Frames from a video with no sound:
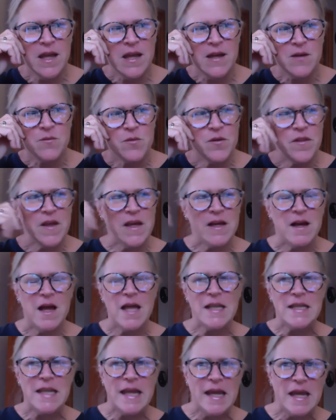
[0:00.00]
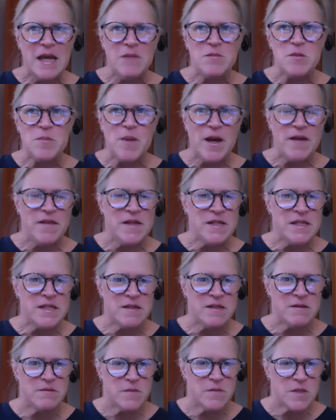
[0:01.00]
well, they got named by
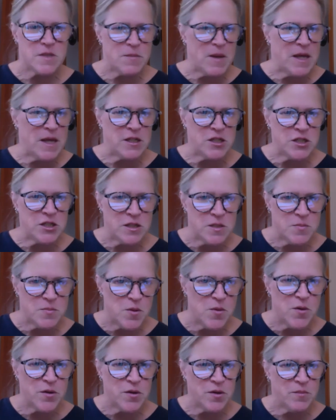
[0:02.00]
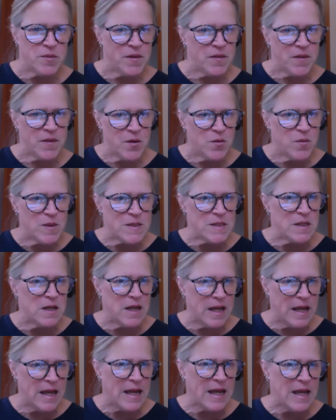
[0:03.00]
this Spanish explorer, but there was a
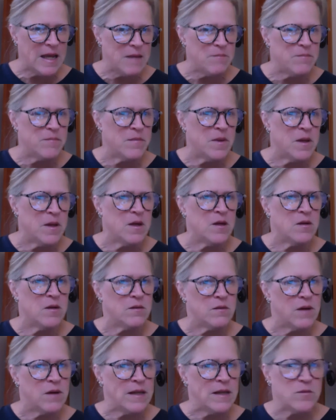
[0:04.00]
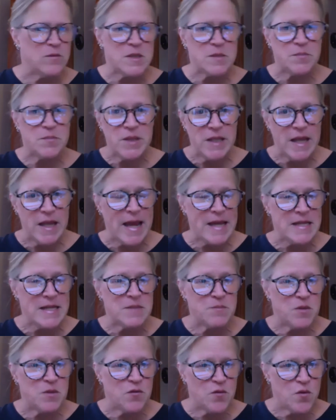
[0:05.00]
name and it was a
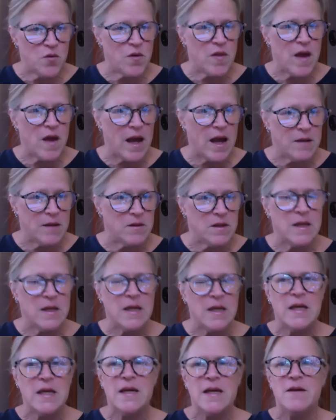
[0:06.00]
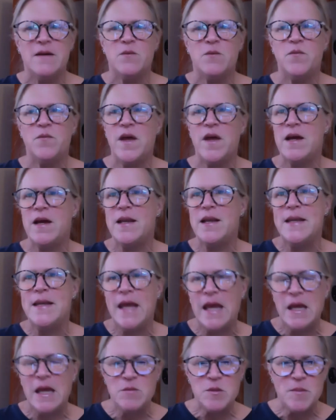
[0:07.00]
place before that they got
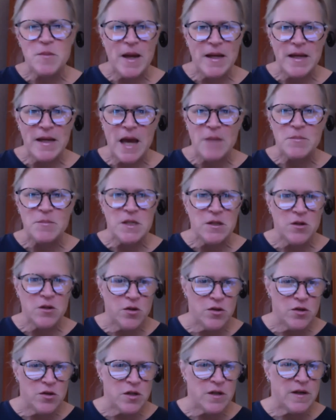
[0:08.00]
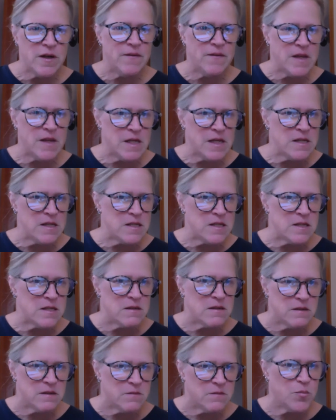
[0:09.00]
named by Captain Cook and
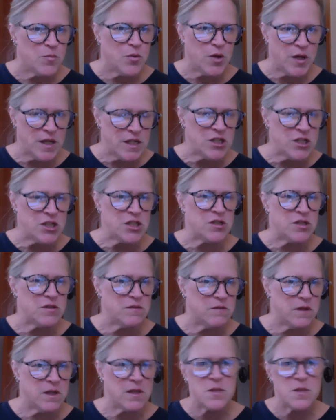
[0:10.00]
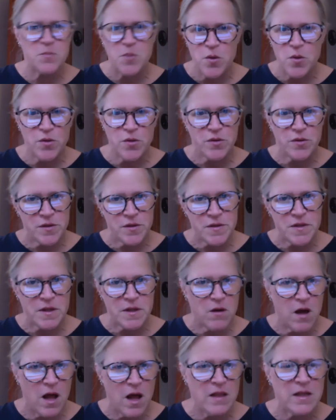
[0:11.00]
these British explorers and
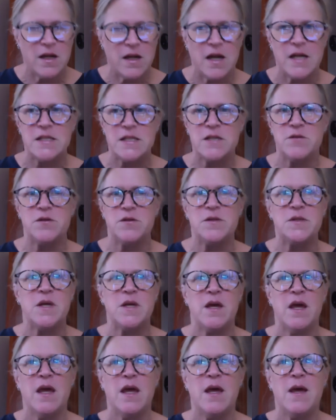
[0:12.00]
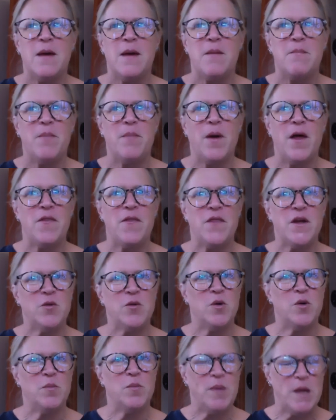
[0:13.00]
colonizers, but there
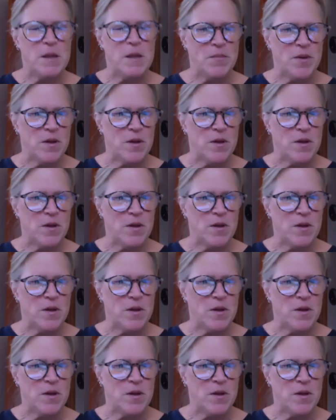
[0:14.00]
were people